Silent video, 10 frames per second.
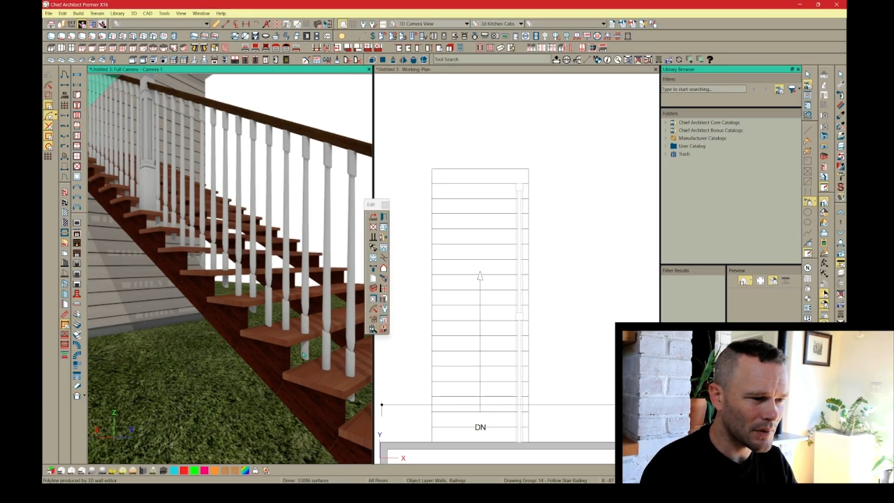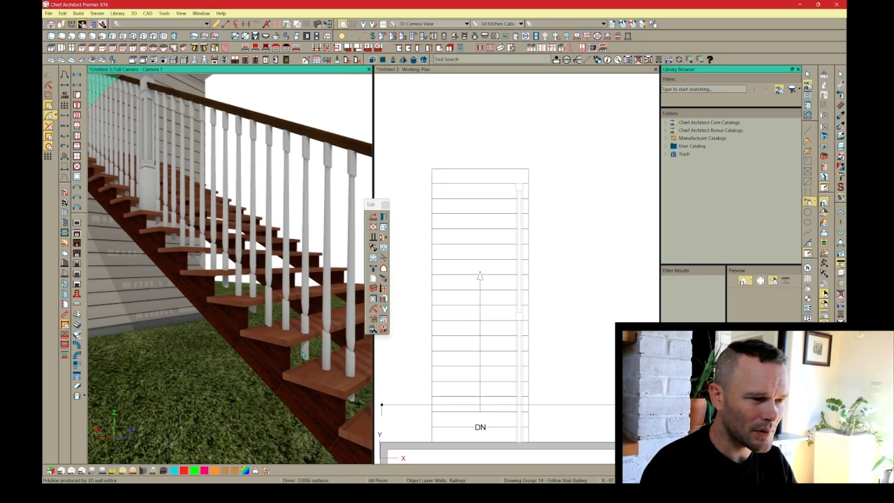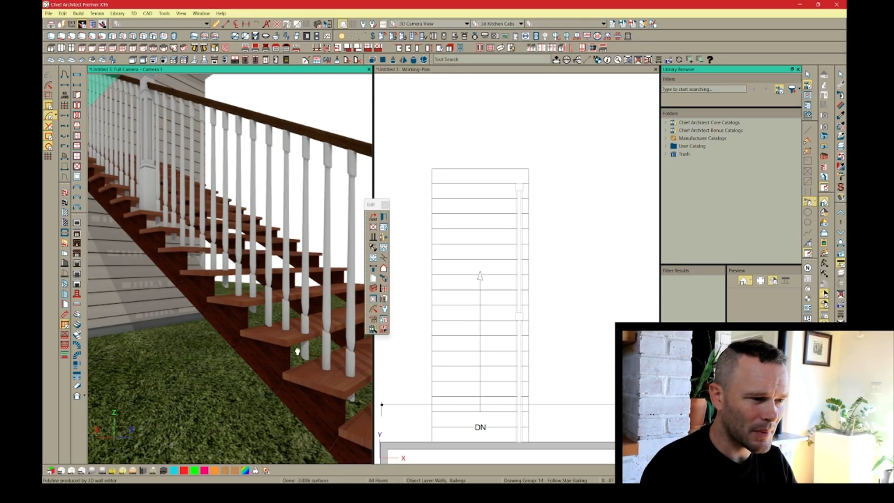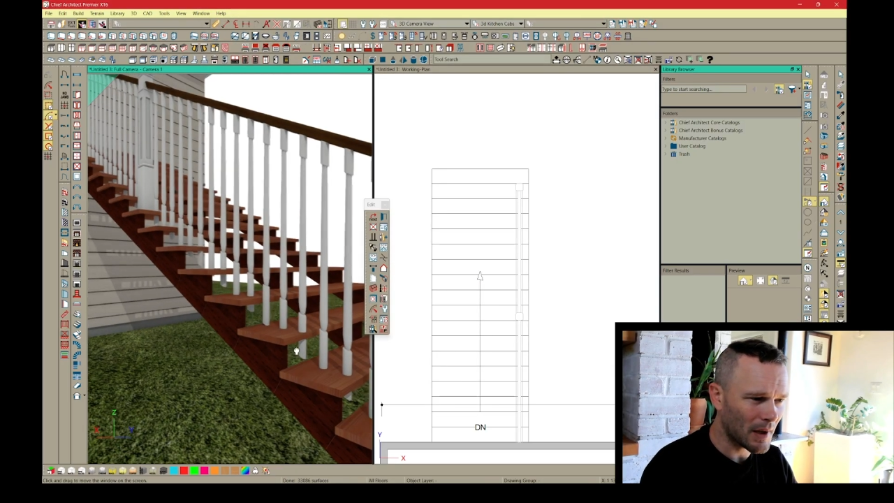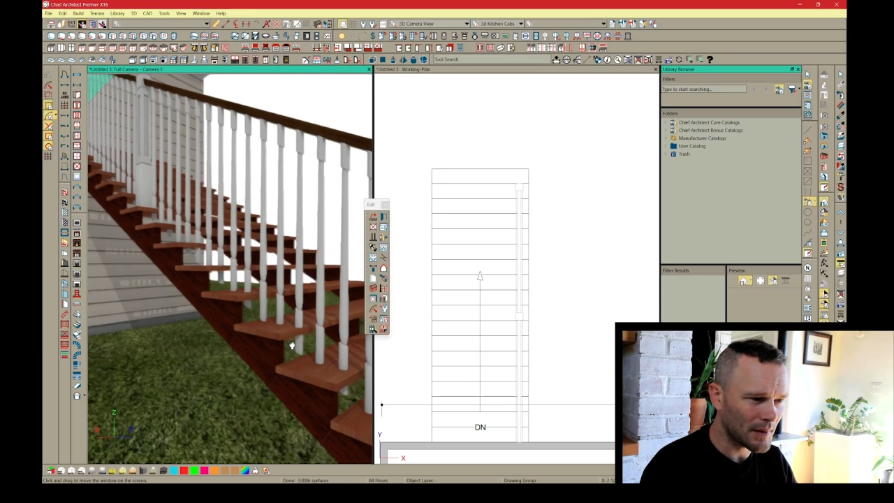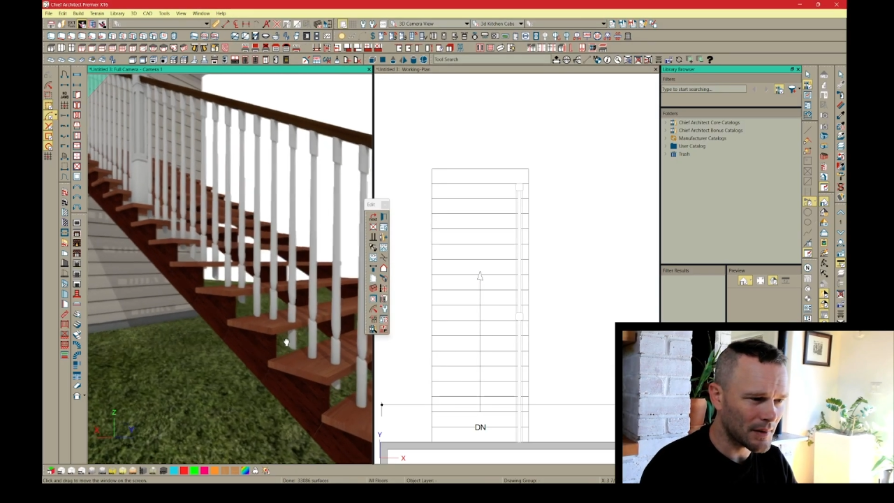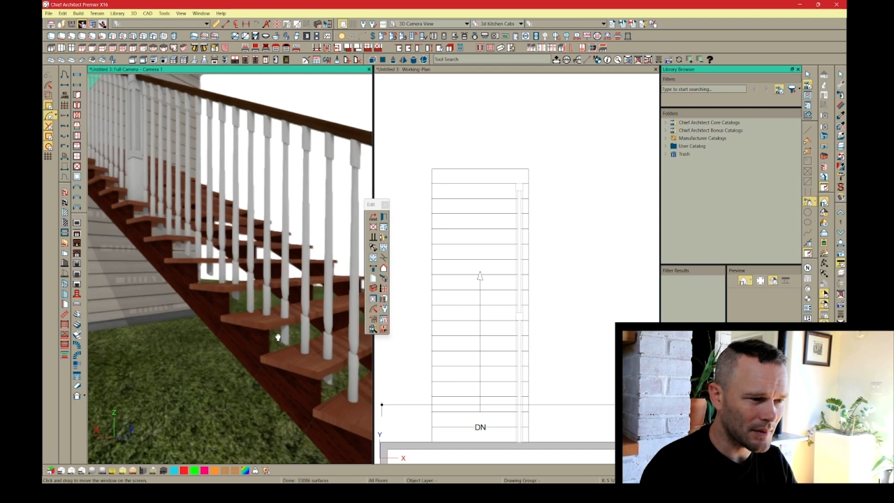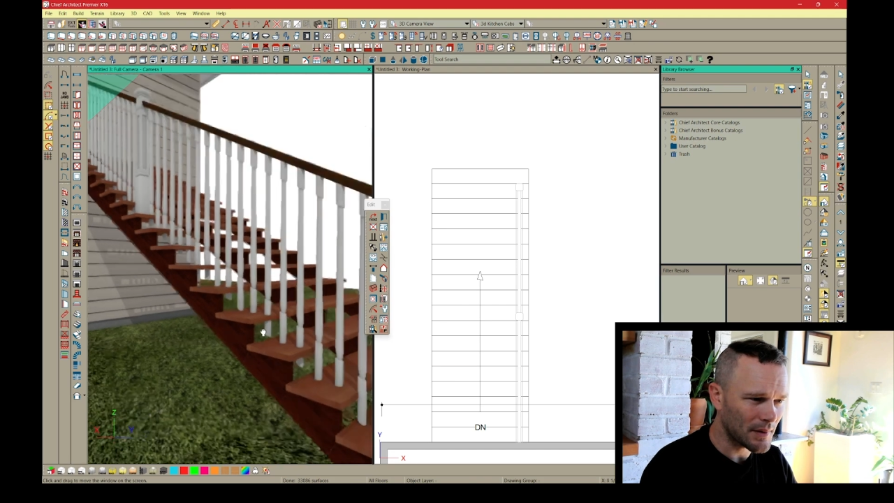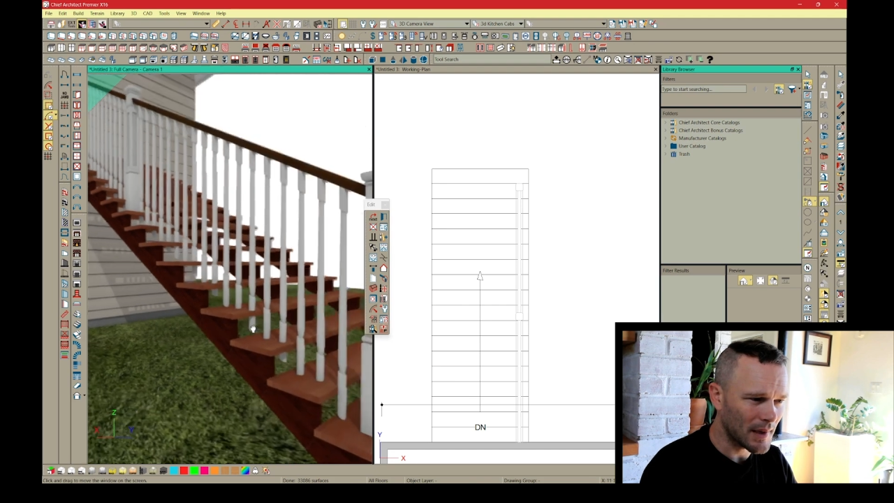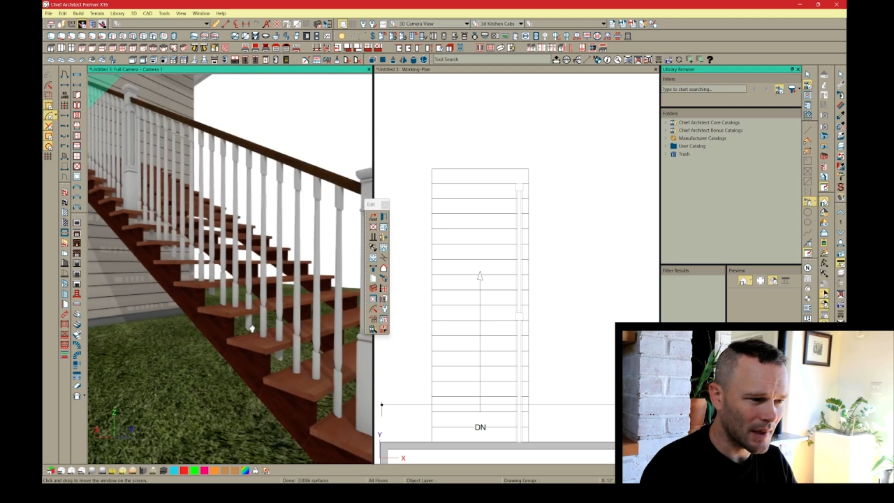those
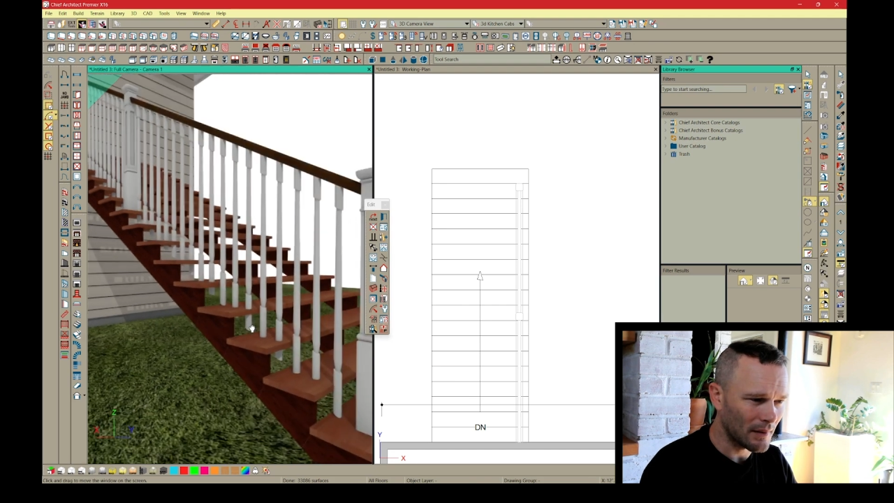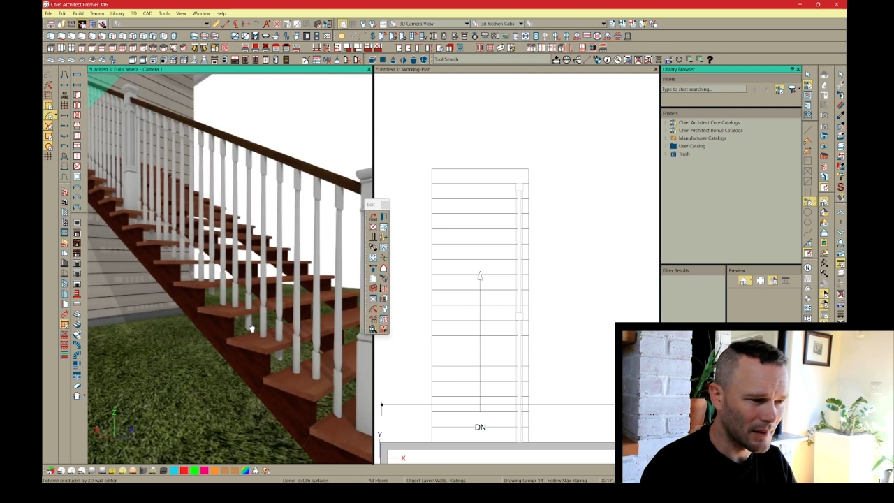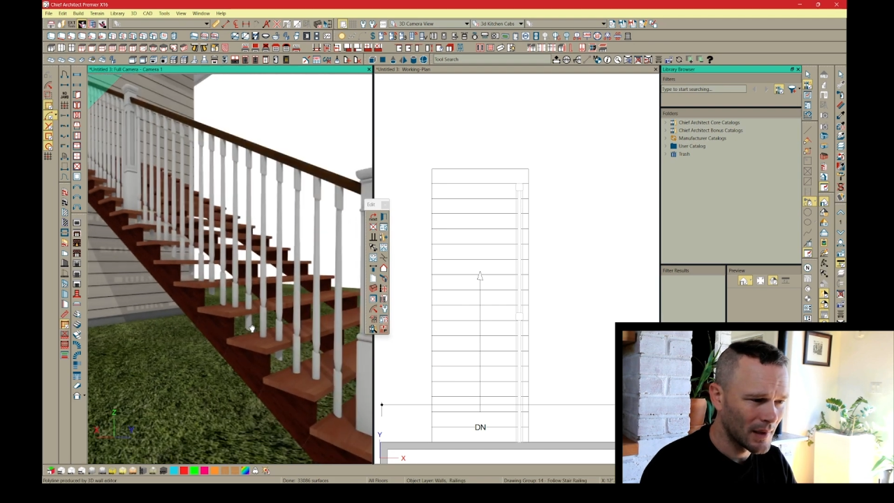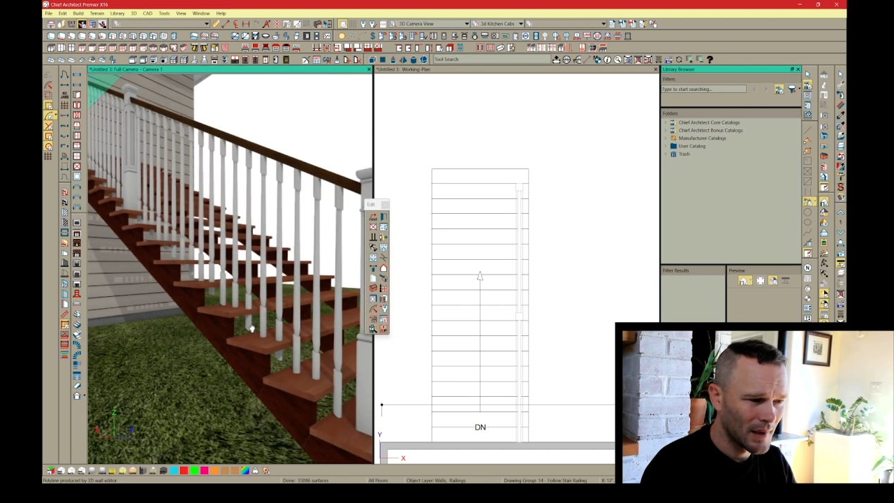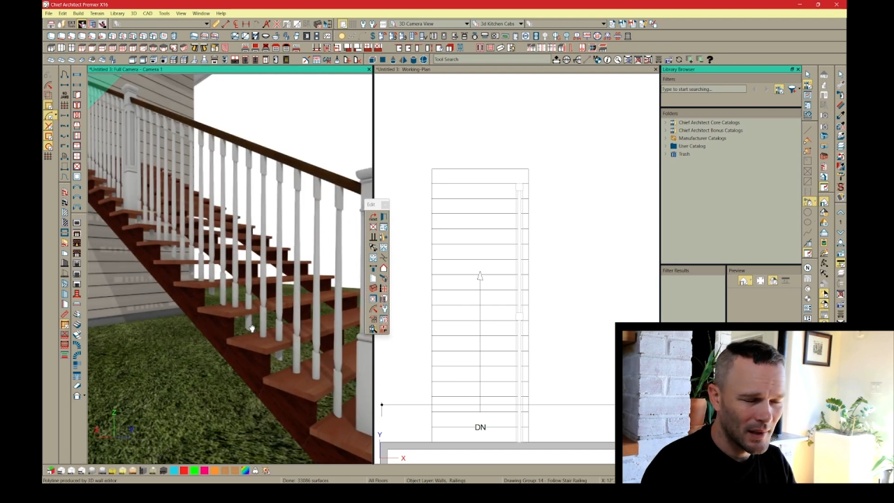balusters down.